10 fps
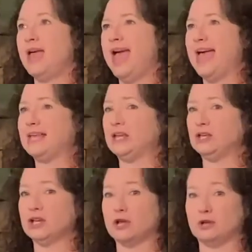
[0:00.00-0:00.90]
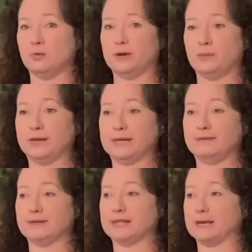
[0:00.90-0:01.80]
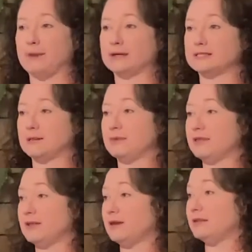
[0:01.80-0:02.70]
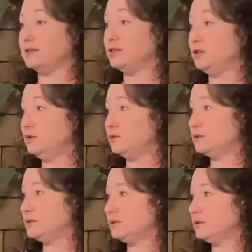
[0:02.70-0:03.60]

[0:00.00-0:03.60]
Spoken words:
you know, we can even think about some of the news,